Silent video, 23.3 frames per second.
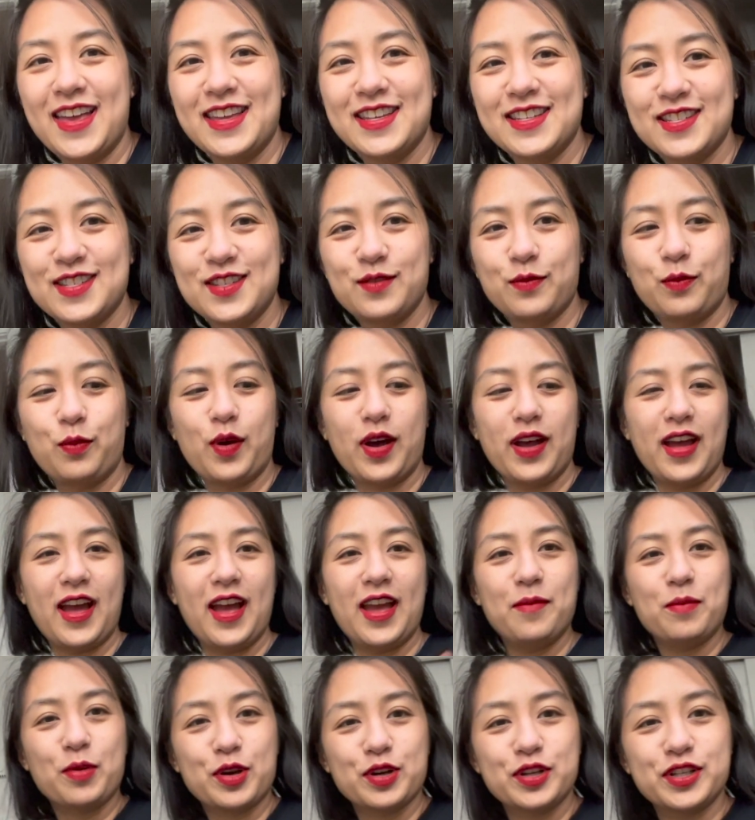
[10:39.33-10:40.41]
is what I
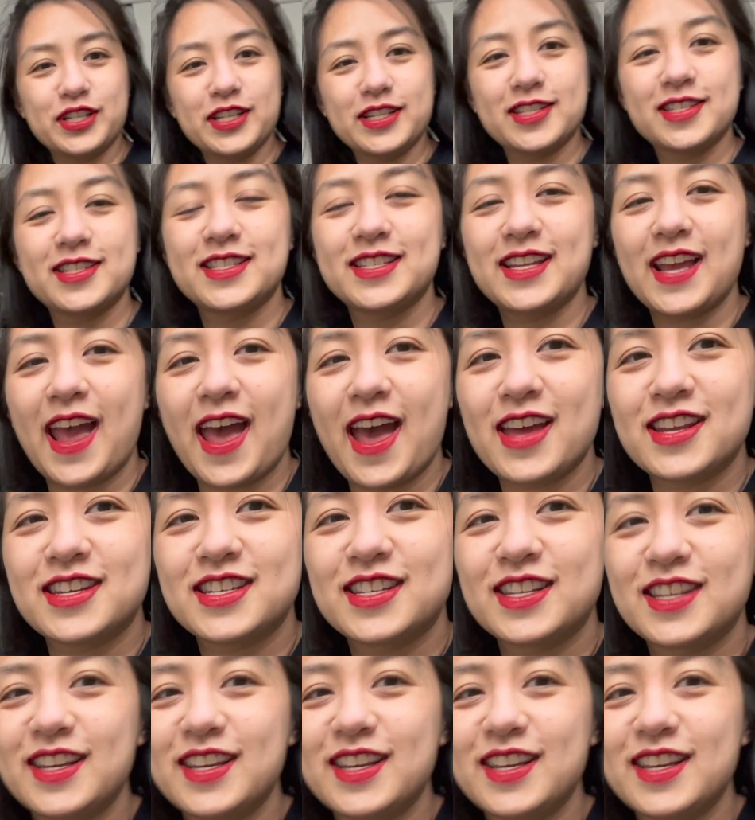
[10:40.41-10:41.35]
purchased at